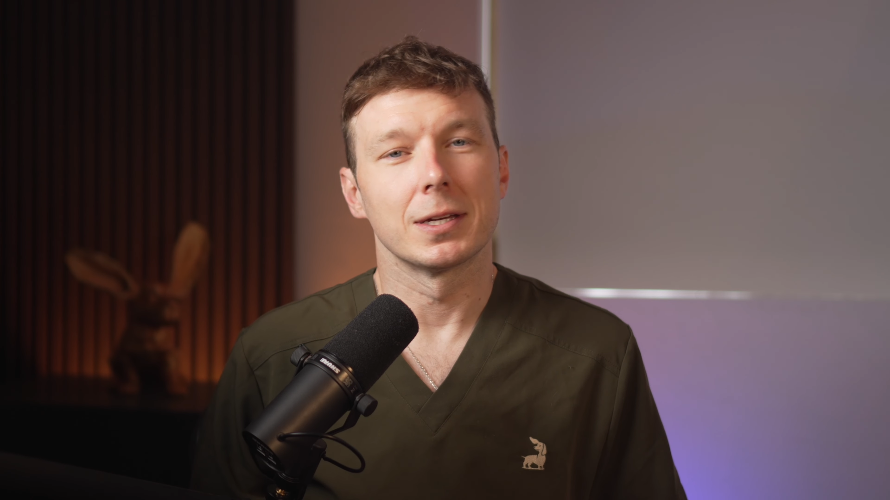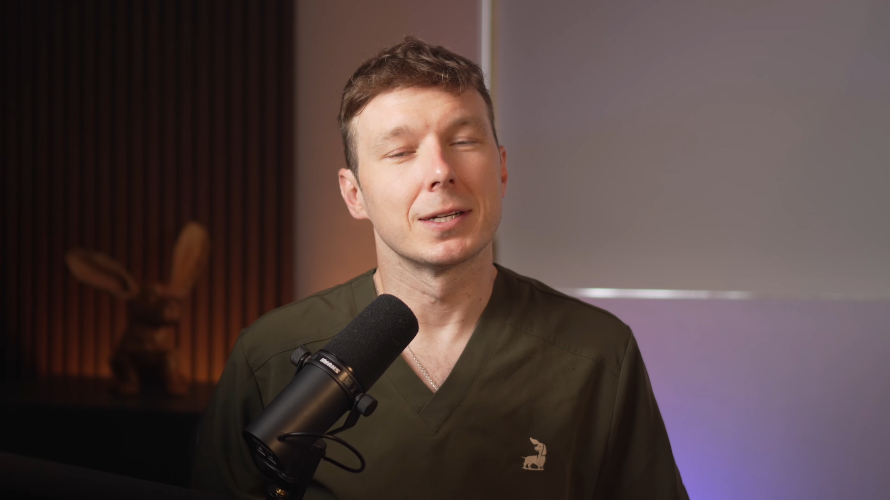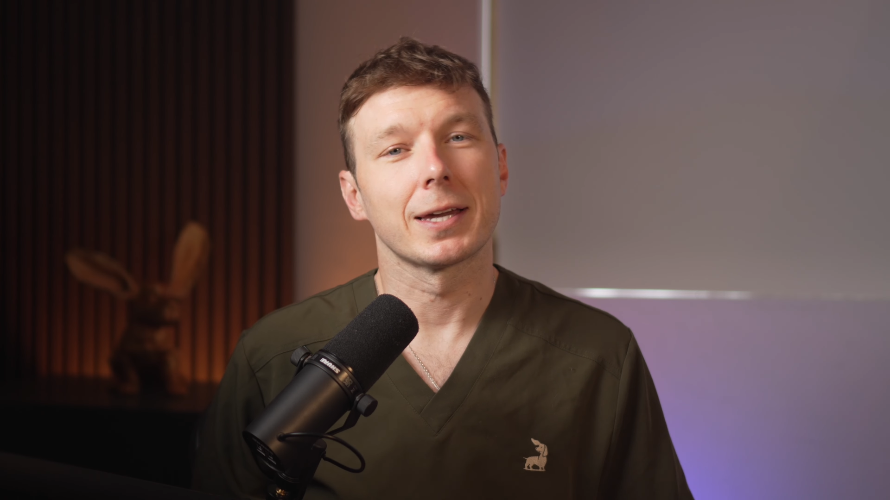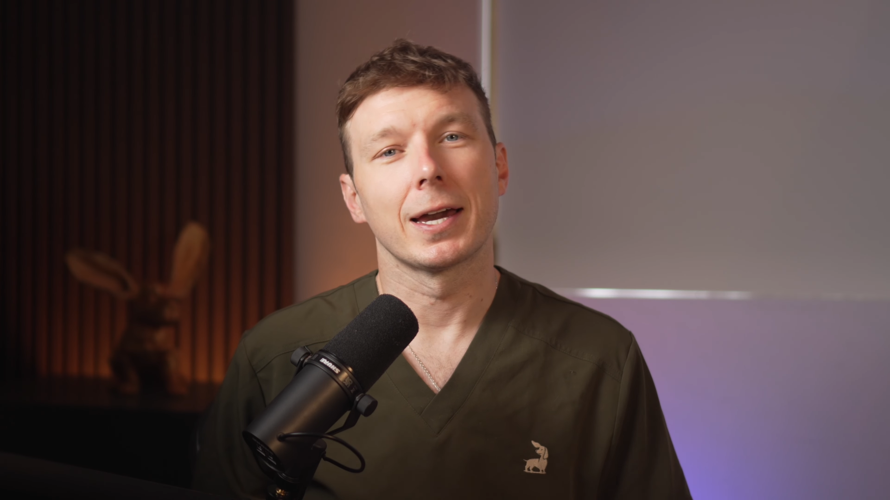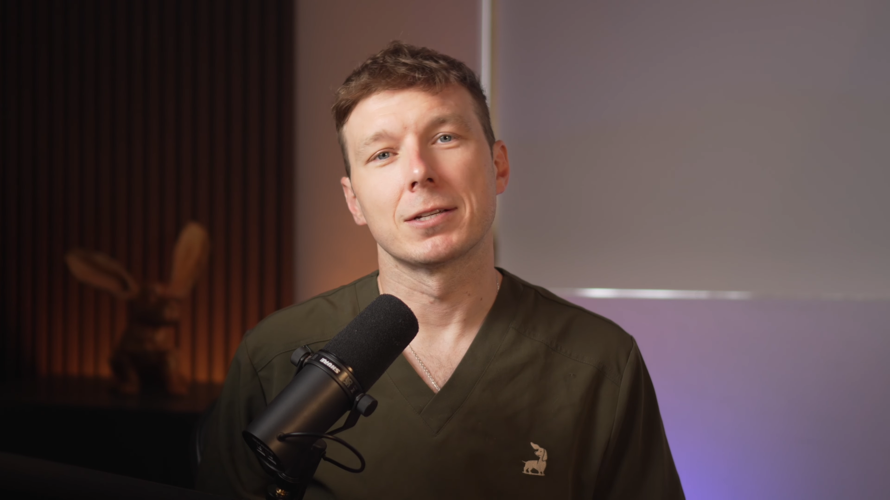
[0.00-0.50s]

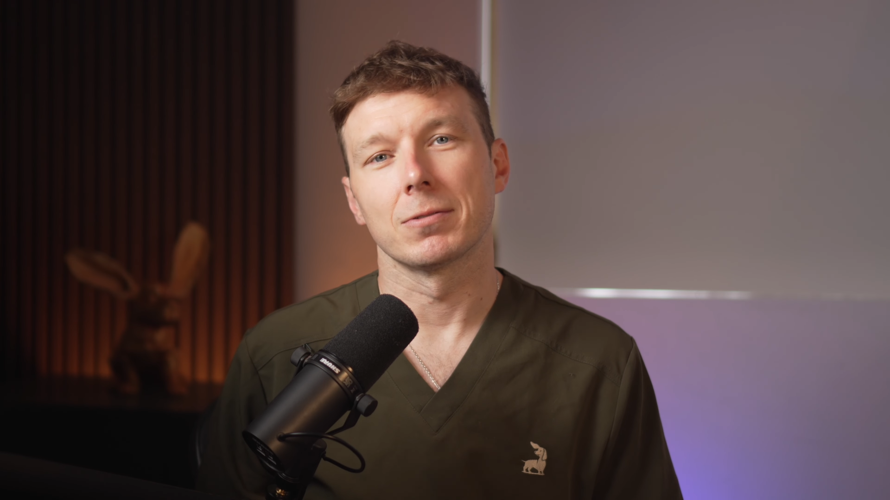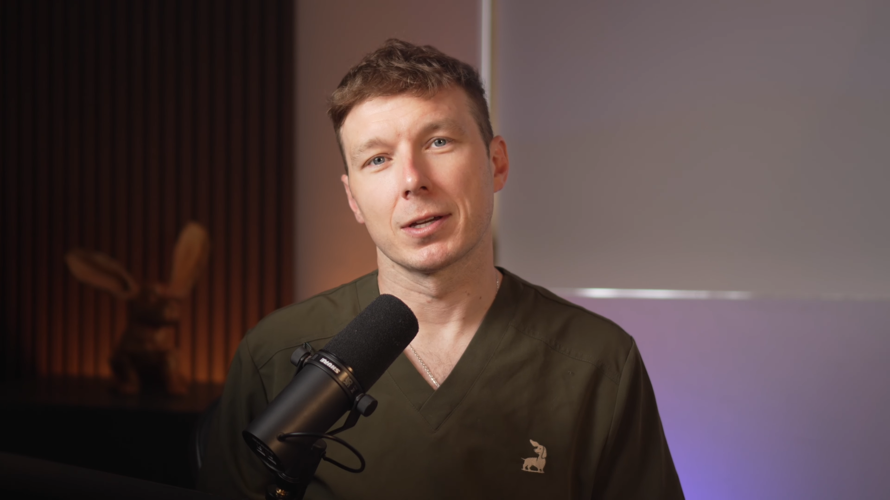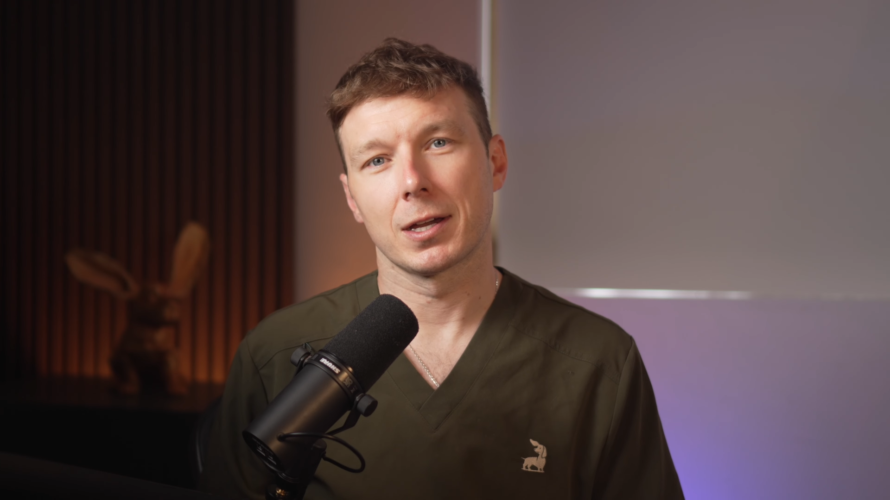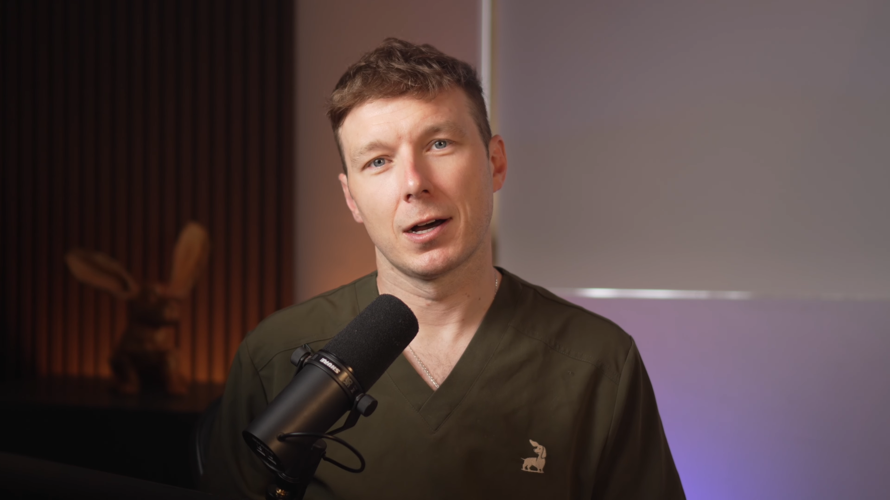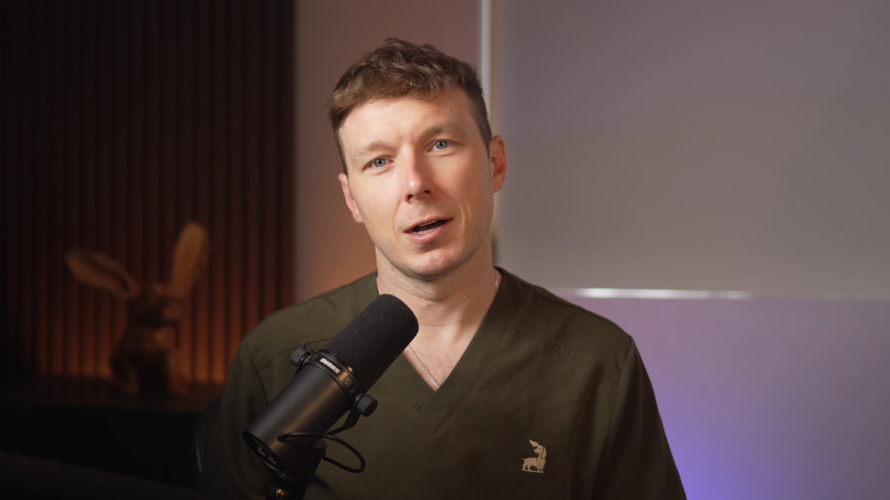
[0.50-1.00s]
indicator on the
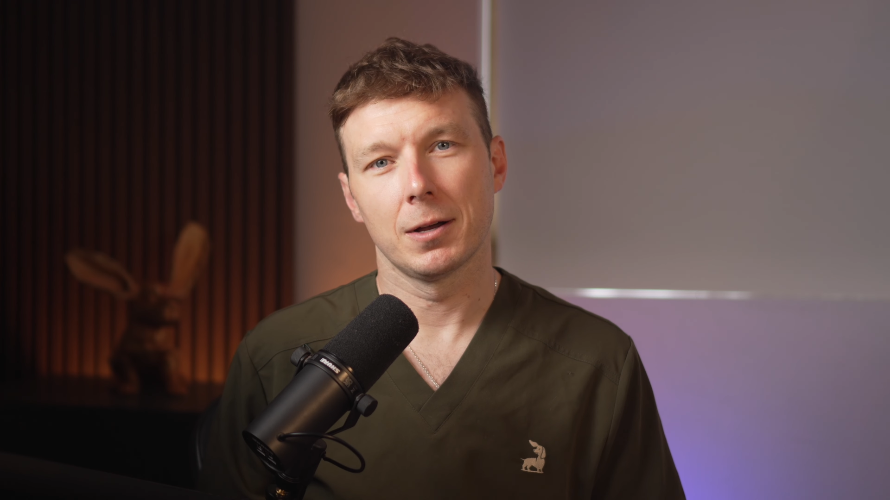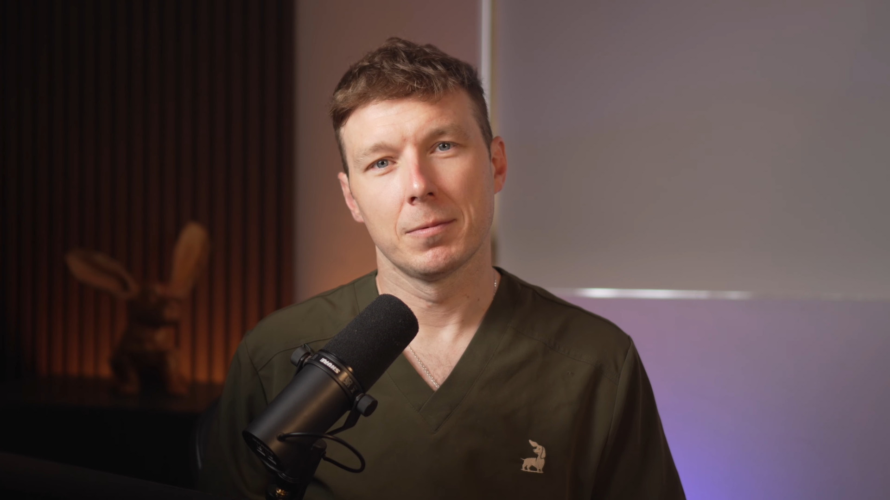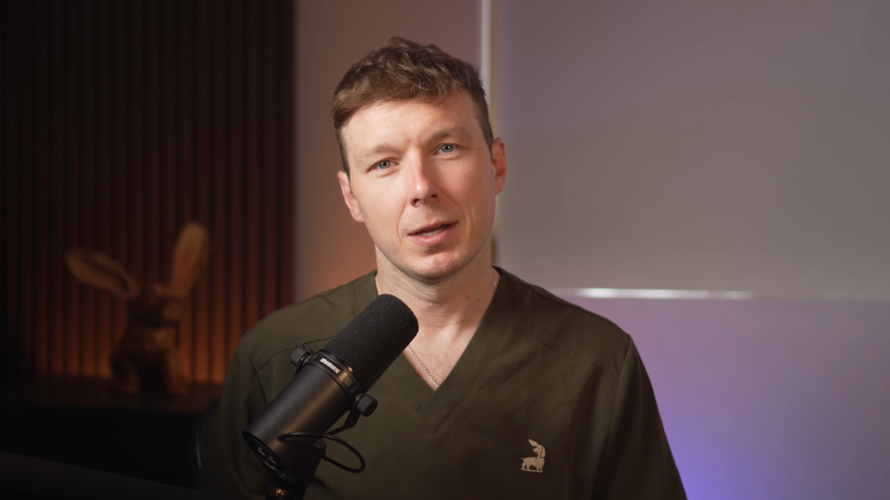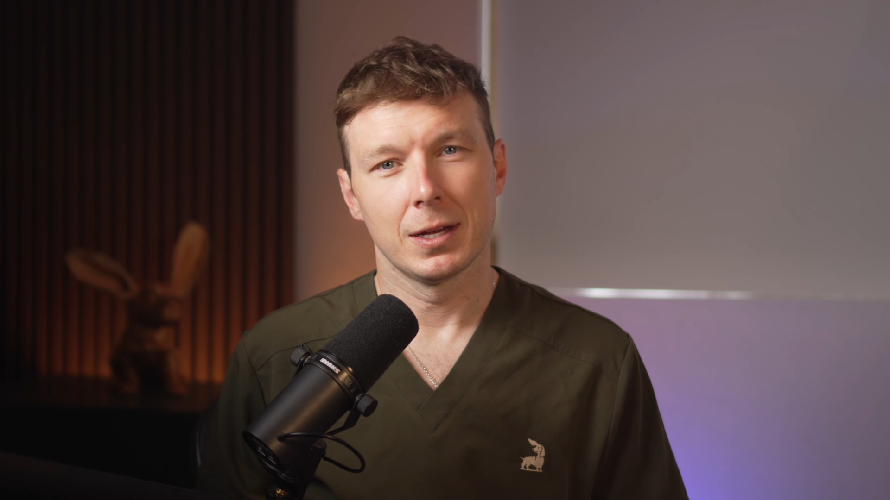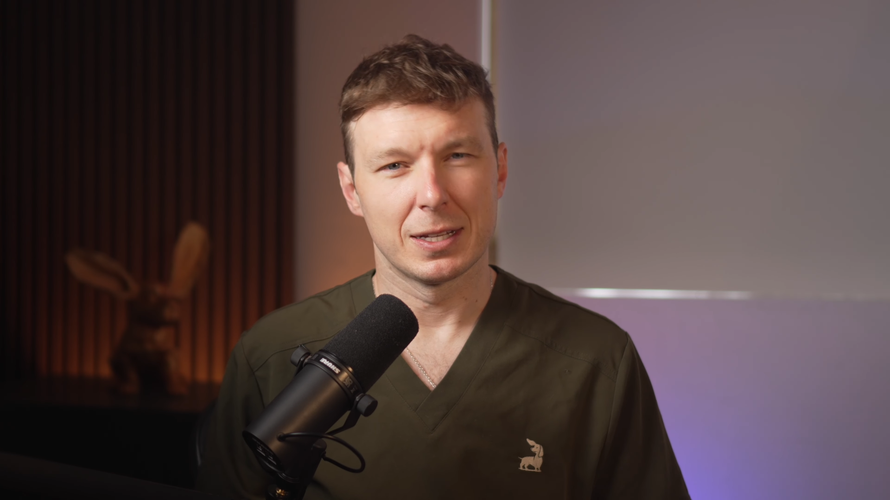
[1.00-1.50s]
car,
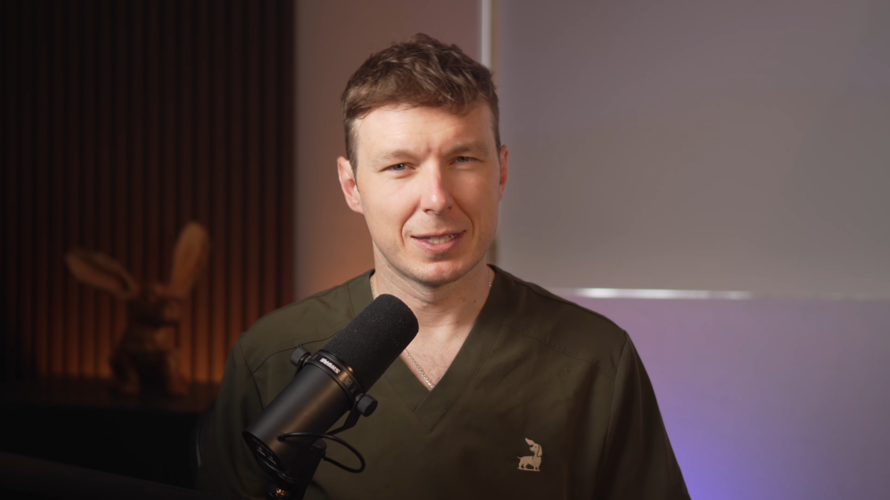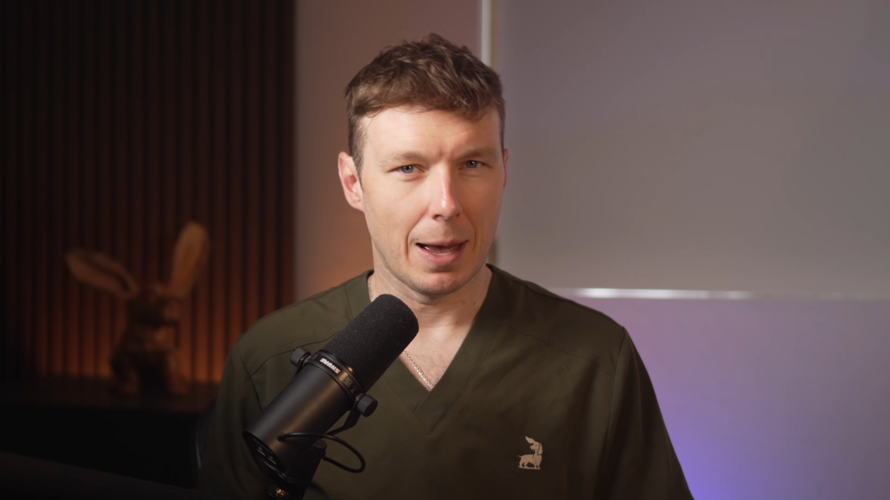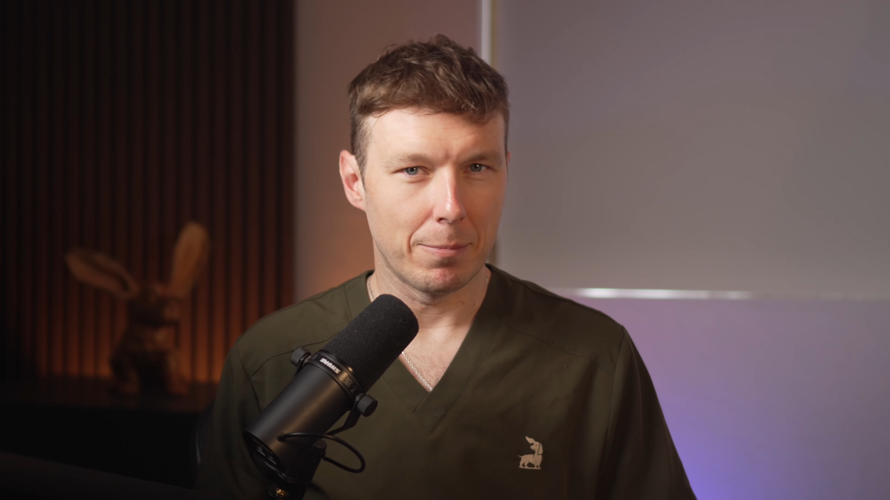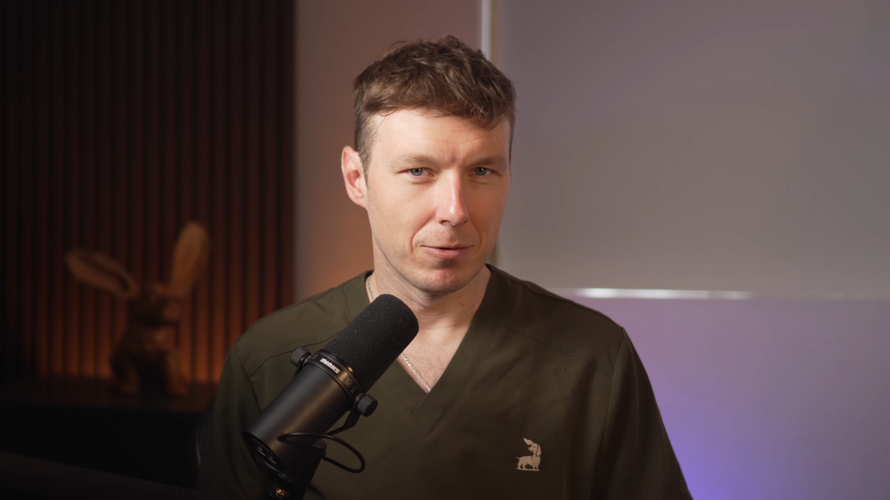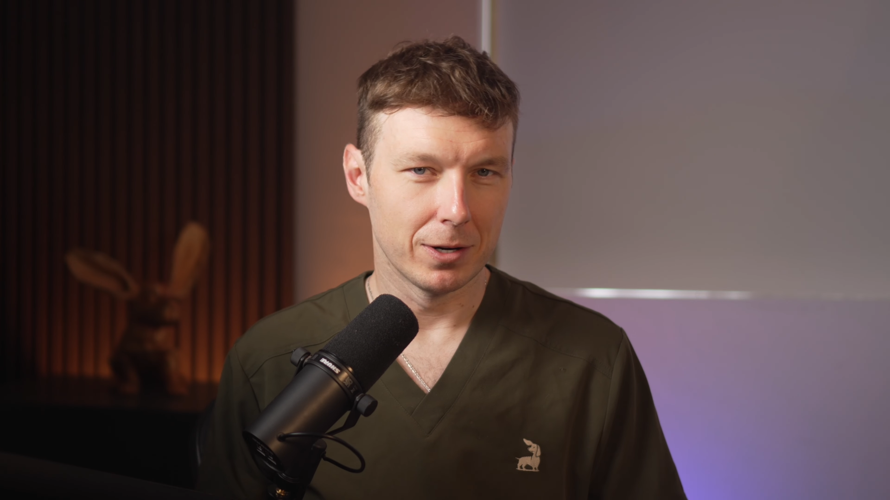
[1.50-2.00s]
a
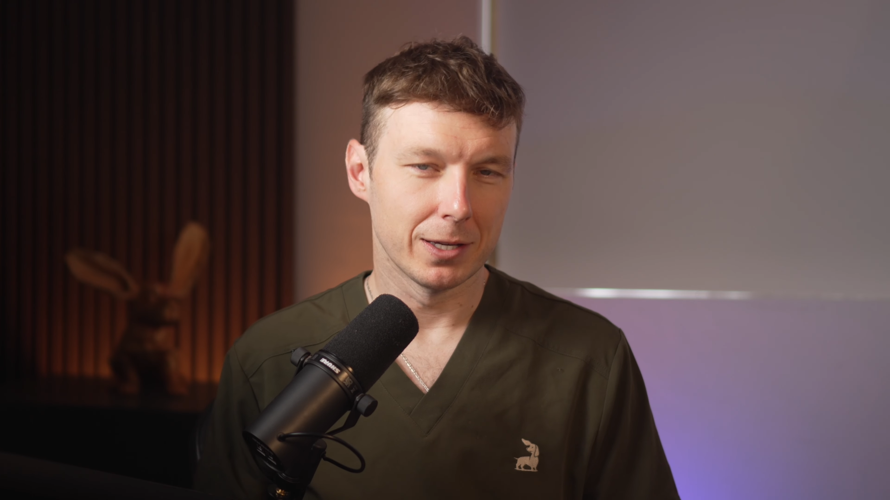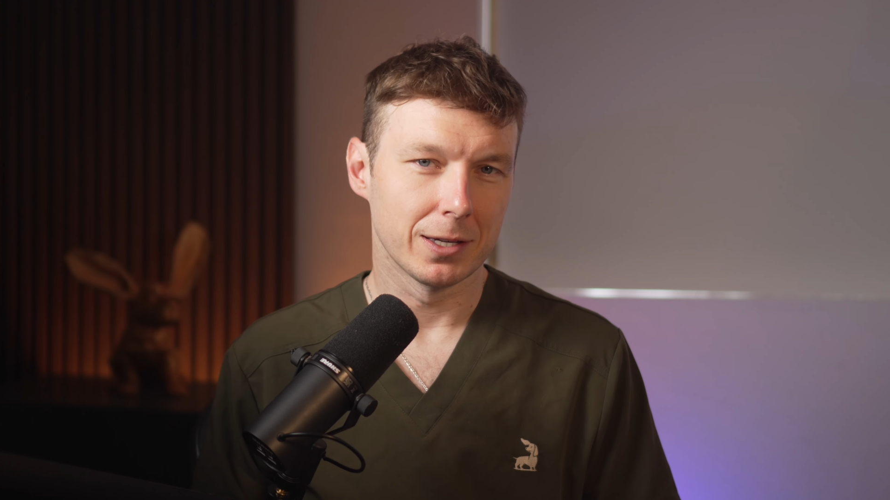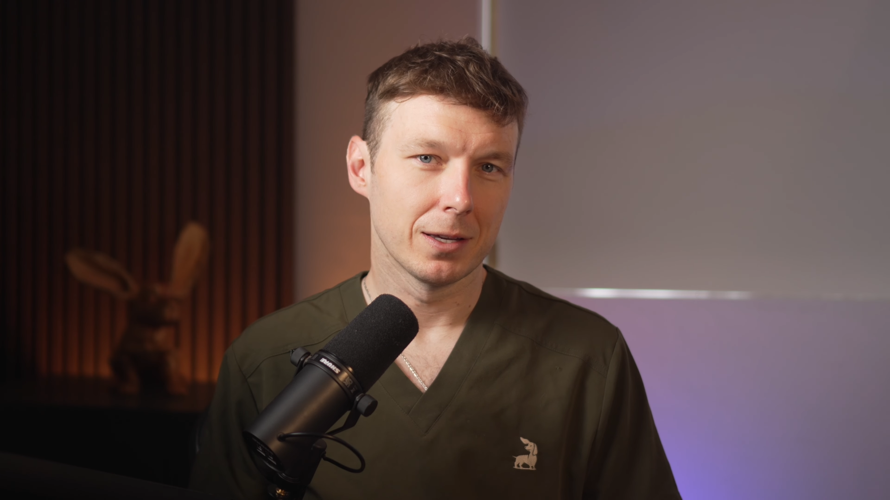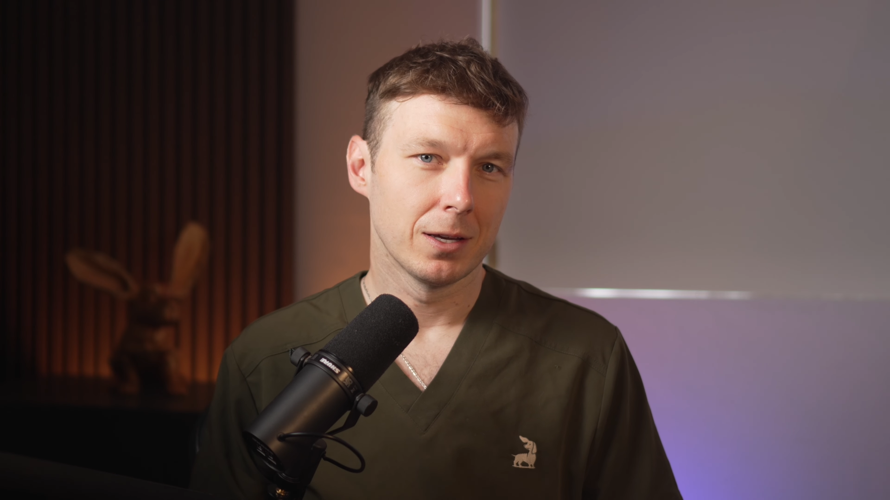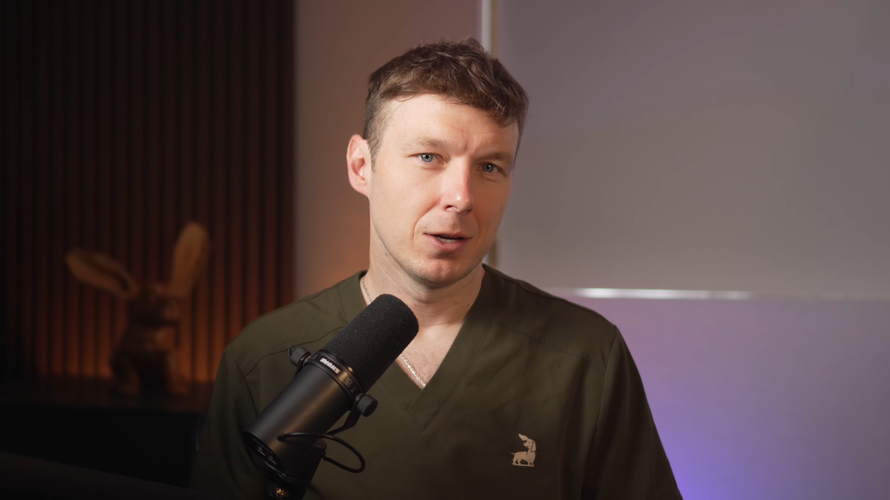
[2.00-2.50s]
tap running,